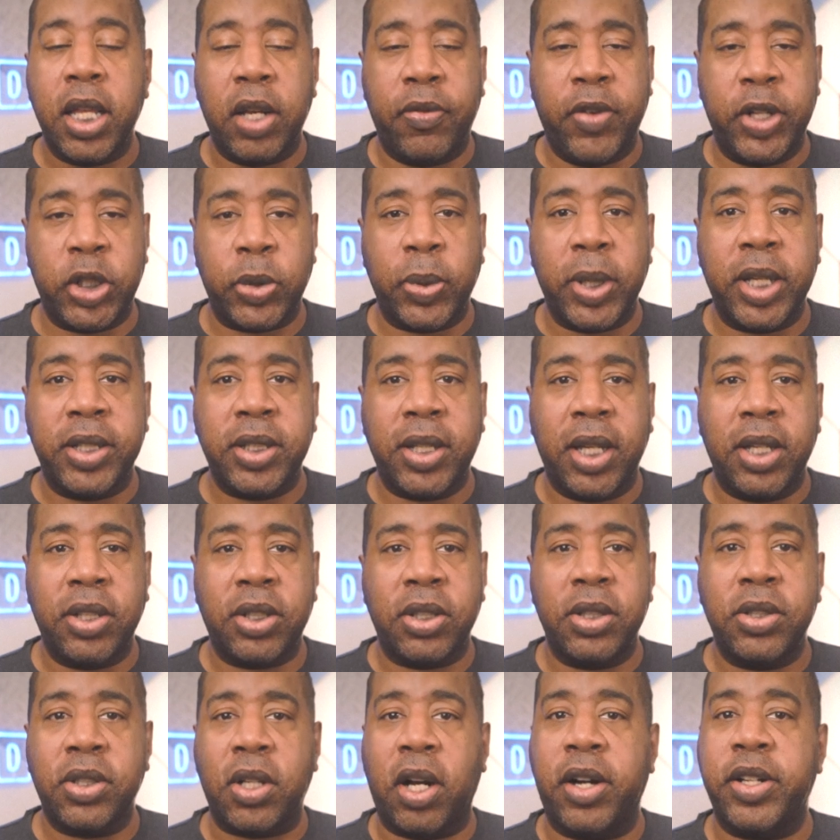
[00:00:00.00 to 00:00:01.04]
Their
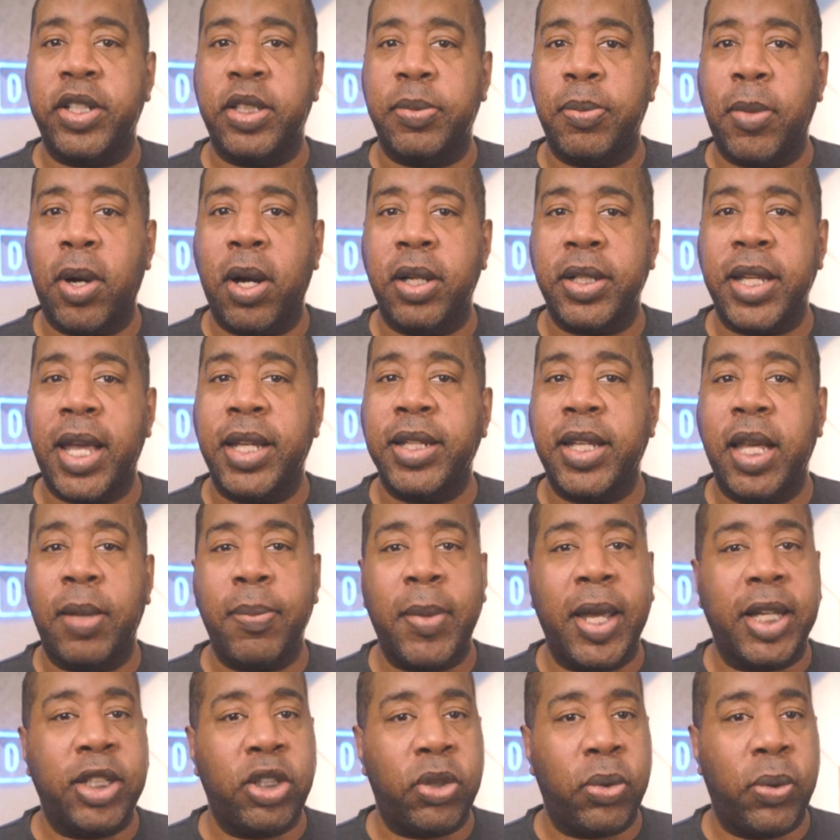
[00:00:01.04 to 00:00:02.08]
visualizations are smart and can
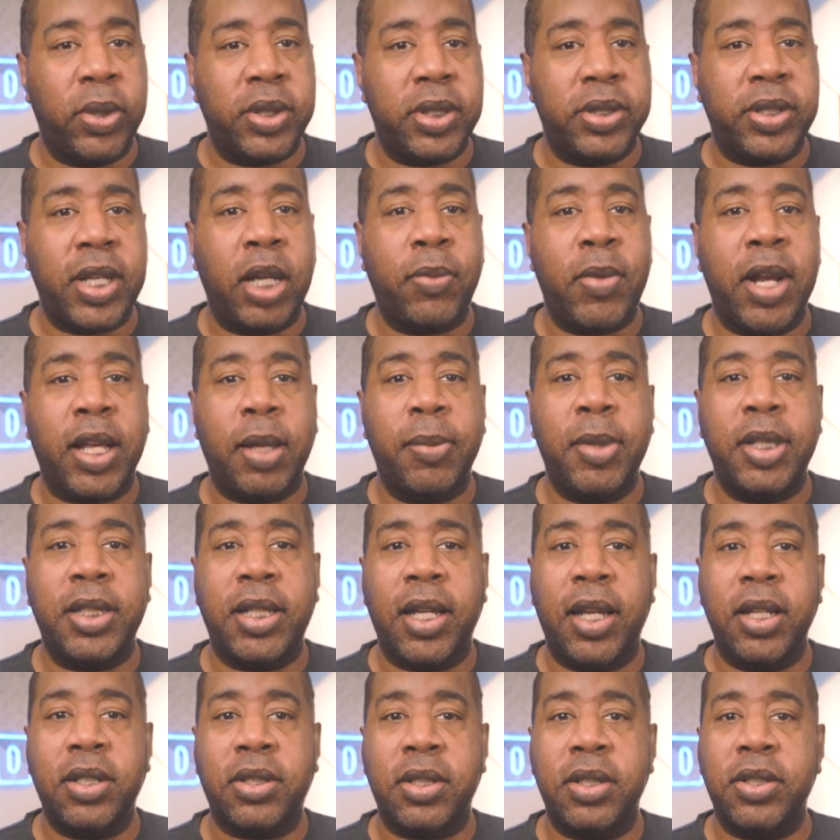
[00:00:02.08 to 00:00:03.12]
make choices and
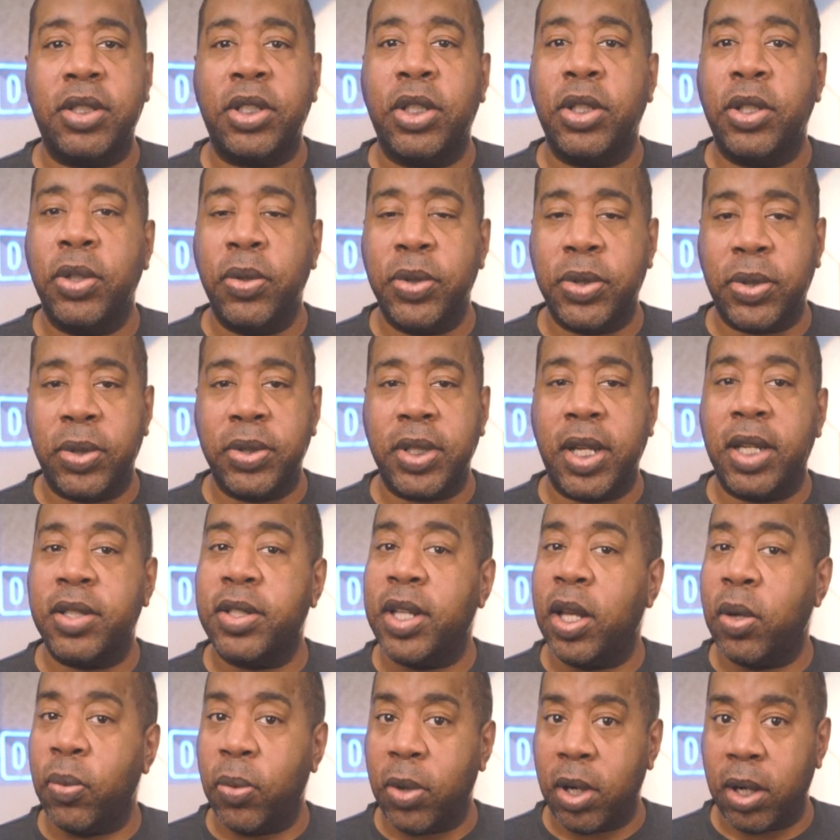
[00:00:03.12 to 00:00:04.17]
recommendations to users as
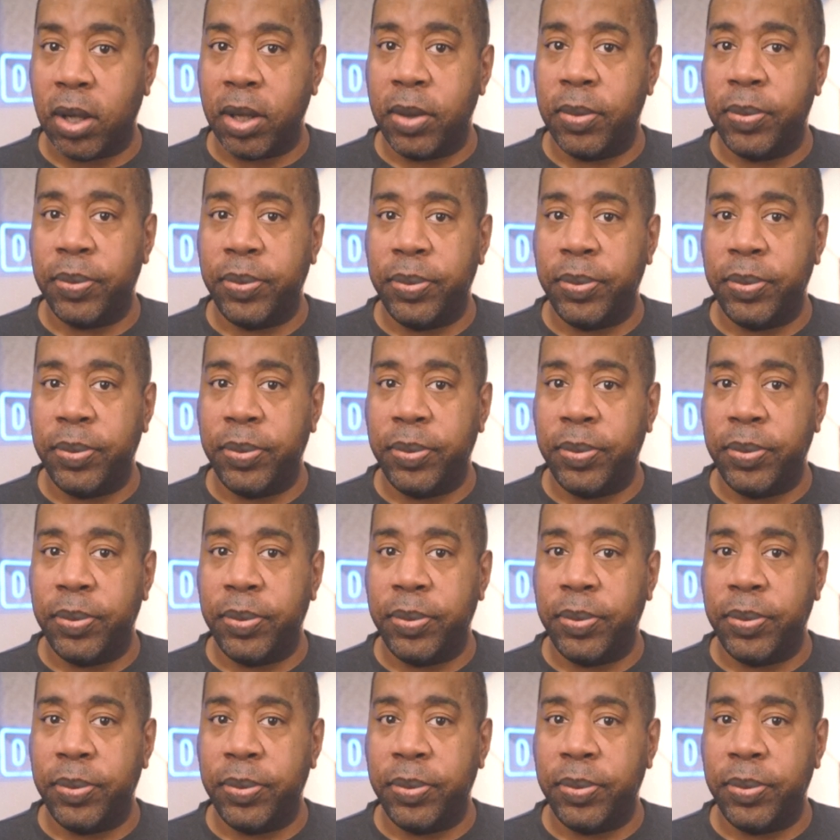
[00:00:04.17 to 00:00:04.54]
they work.